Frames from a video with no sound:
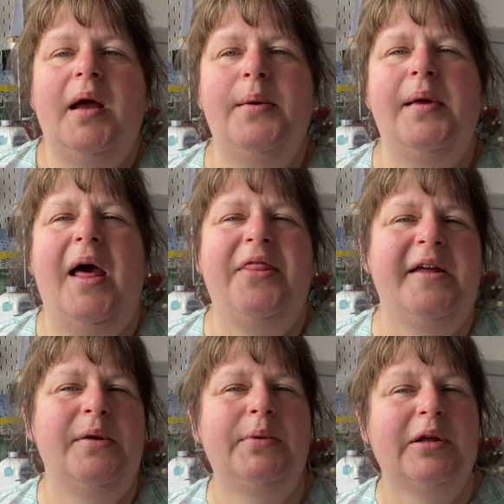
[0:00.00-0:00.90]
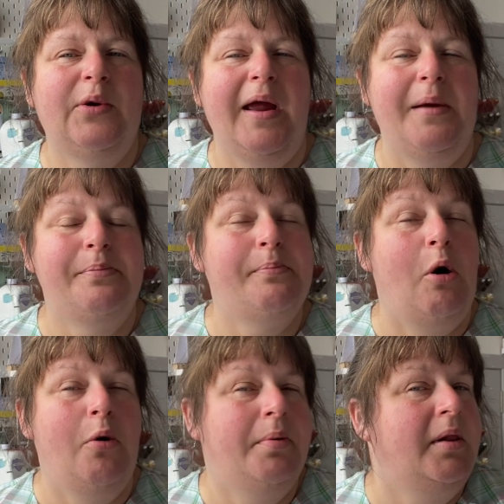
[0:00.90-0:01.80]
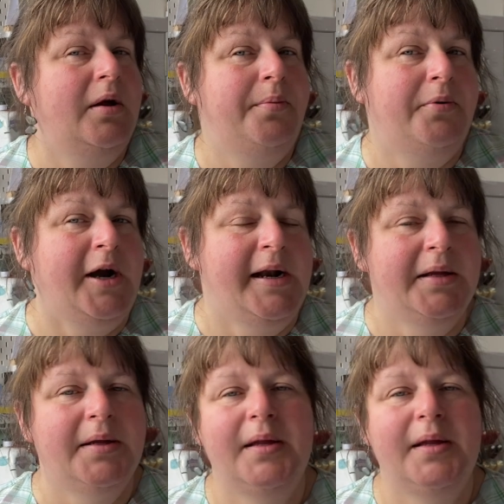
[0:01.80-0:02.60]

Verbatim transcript: I think it was quite a popular print,